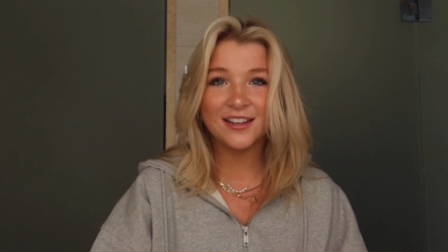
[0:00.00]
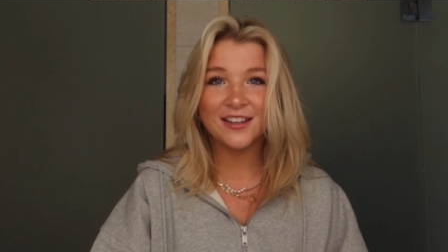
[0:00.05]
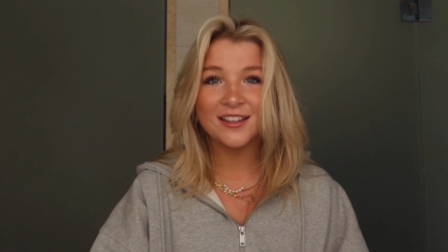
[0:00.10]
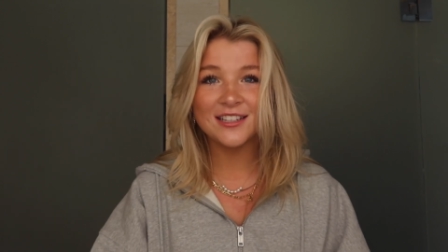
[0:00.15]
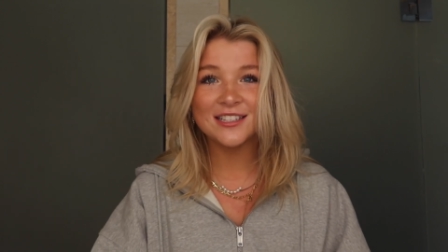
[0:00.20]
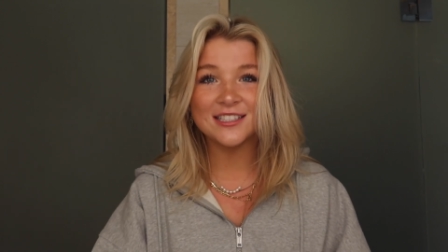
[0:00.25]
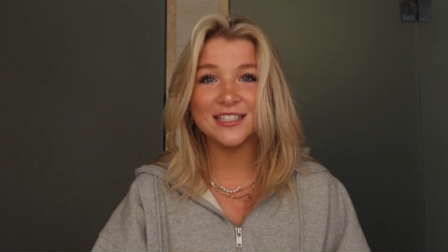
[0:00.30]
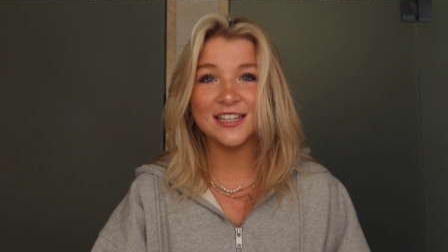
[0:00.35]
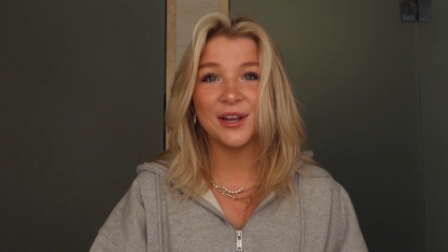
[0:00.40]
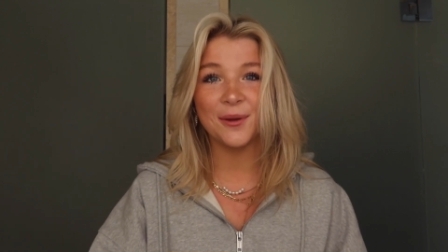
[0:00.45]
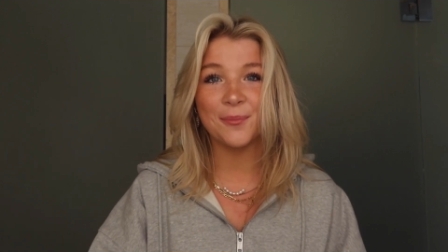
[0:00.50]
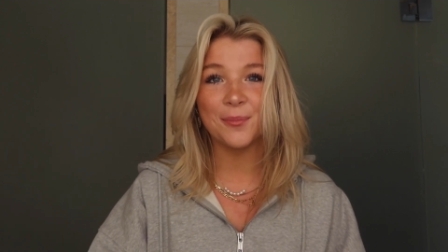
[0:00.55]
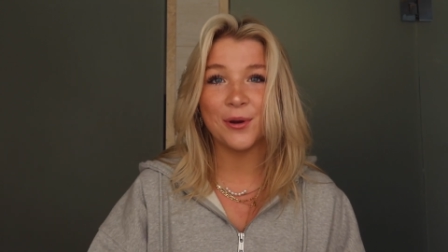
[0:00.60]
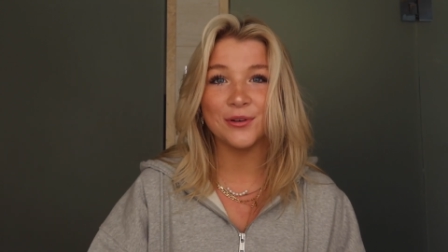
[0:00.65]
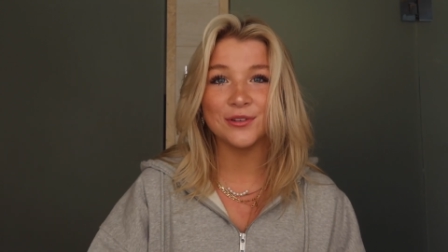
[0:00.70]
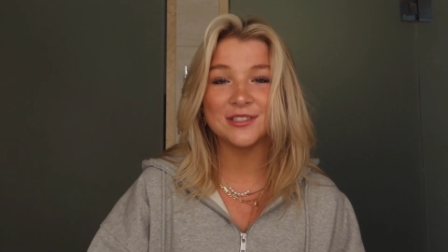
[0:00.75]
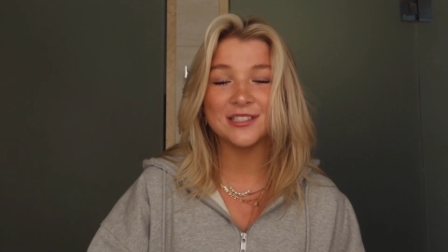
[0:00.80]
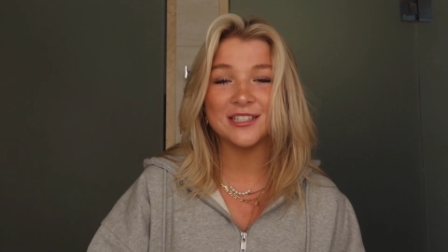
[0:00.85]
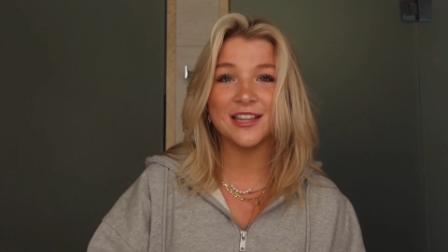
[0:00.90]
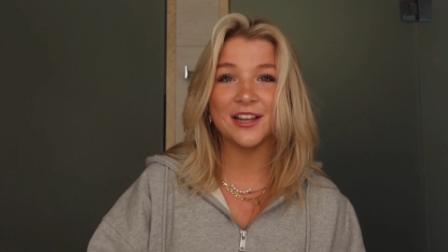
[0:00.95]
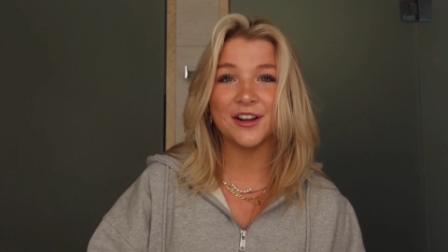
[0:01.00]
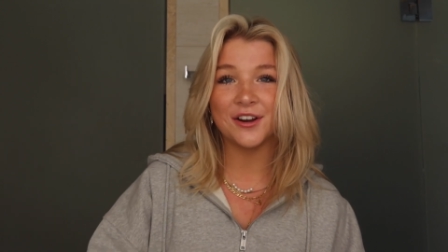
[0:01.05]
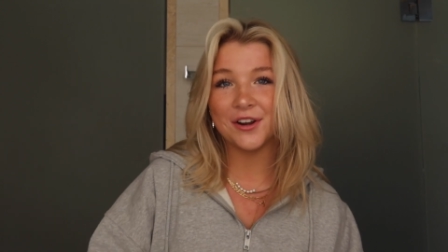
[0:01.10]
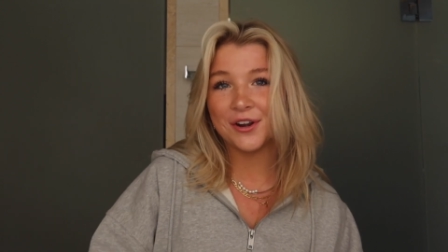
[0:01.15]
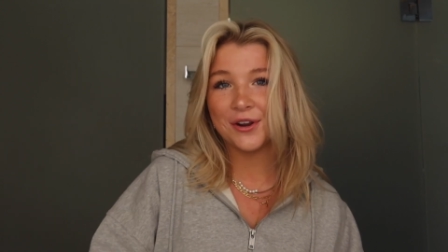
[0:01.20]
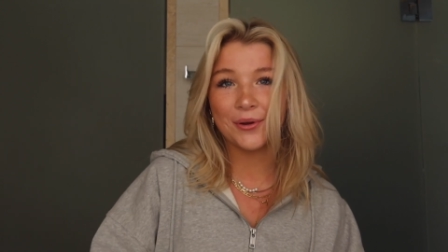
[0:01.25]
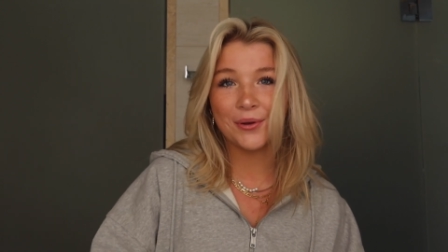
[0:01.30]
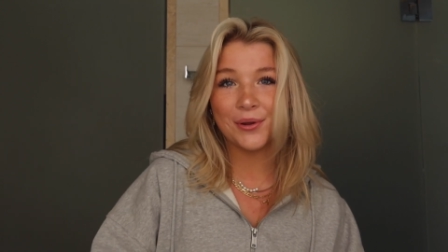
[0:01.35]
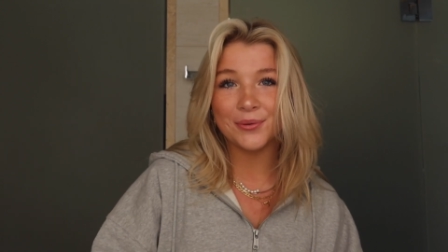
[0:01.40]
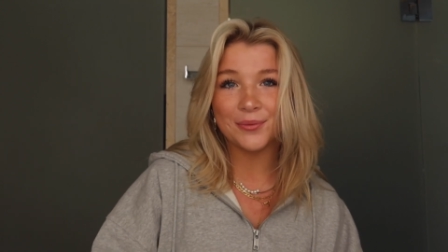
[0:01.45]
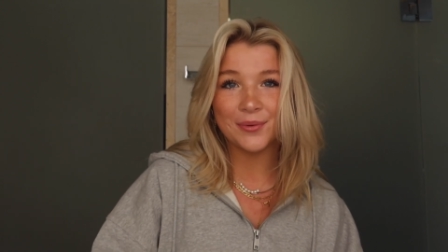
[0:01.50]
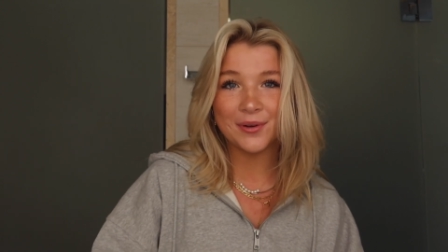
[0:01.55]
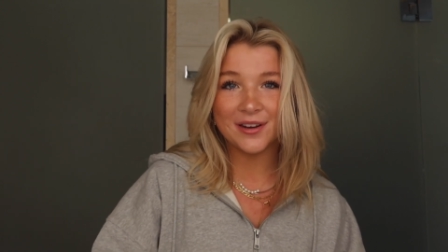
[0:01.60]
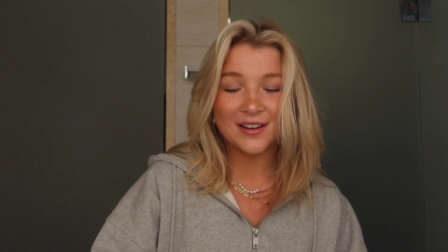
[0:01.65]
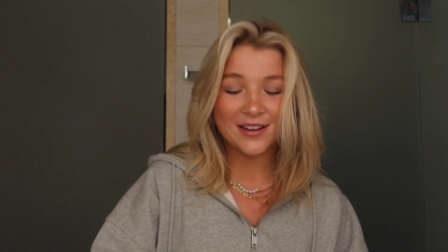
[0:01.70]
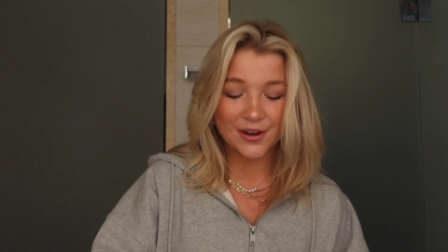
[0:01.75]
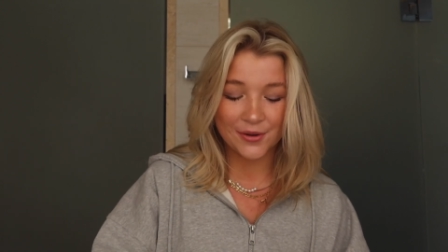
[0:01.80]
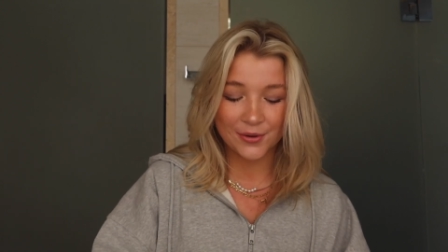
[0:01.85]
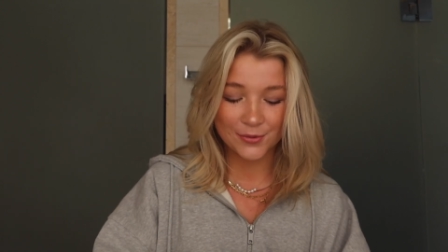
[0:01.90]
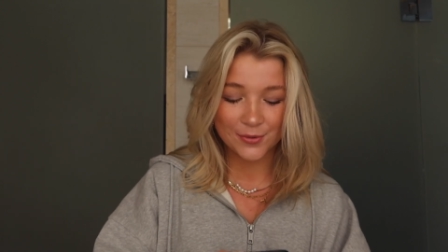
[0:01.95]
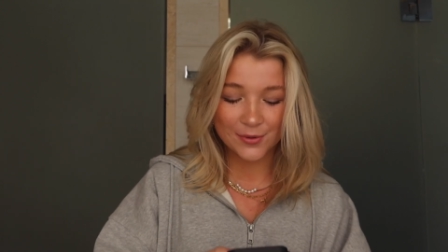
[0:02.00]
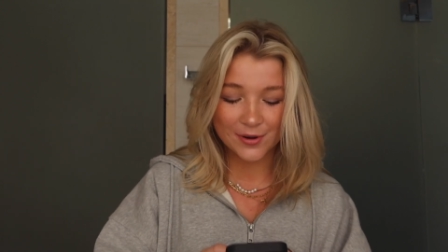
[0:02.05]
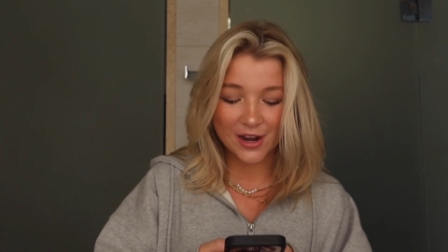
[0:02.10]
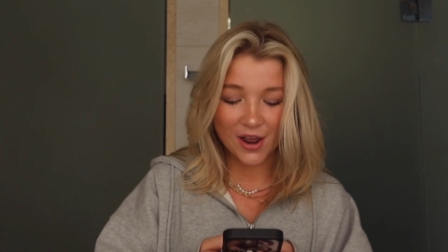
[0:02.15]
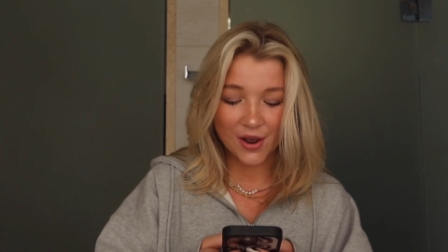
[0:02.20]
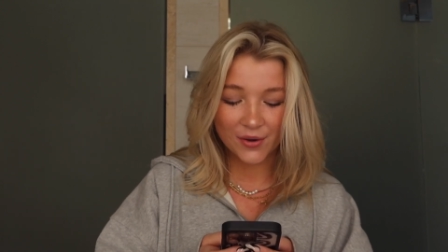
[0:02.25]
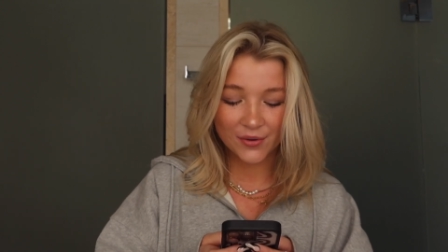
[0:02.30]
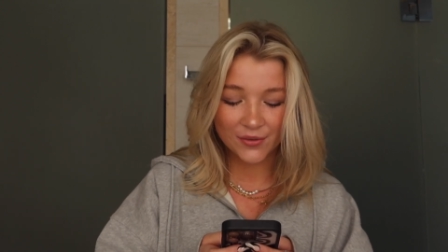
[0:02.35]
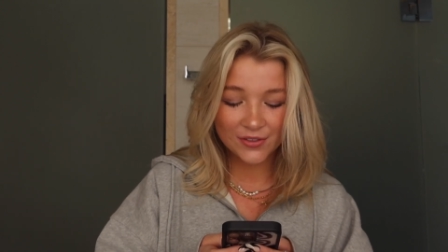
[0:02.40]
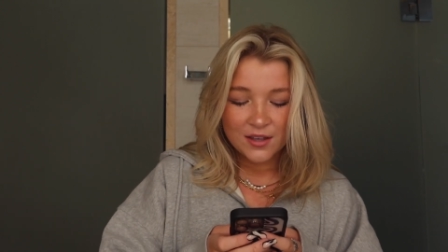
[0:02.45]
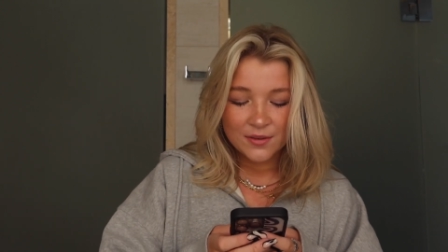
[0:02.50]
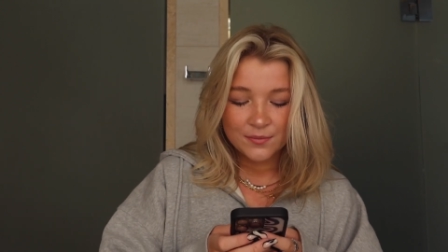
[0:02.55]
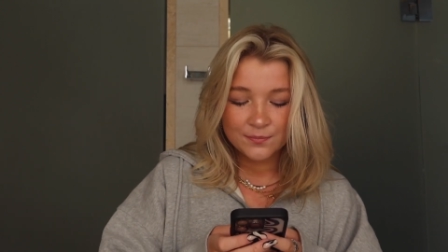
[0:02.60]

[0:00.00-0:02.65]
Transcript: sneak a post in there and no one would no one would know